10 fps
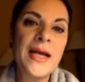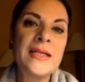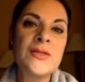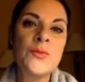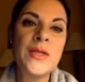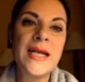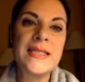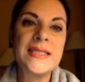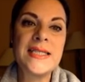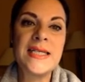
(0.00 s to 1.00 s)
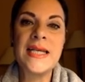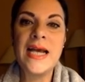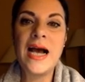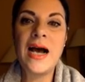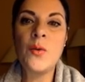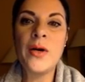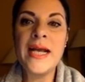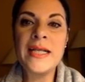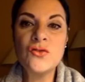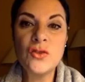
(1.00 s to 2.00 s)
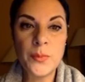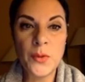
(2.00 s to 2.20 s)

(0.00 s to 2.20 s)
As we can see, our entry